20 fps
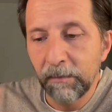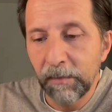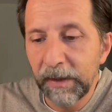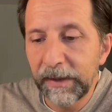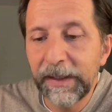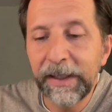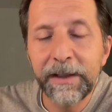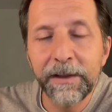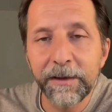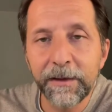
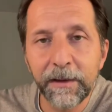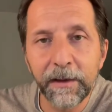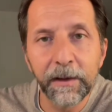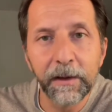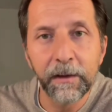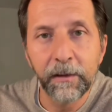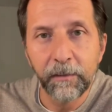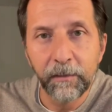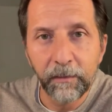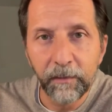tasted
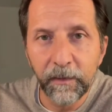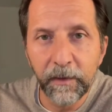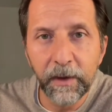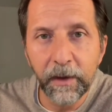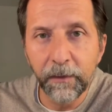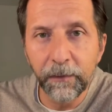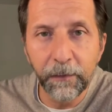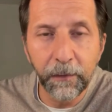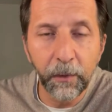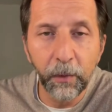the
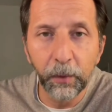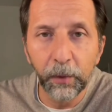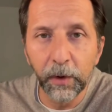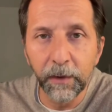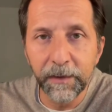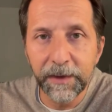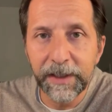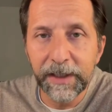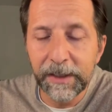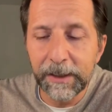fruit of
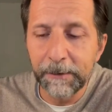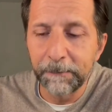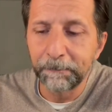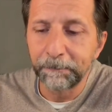sin.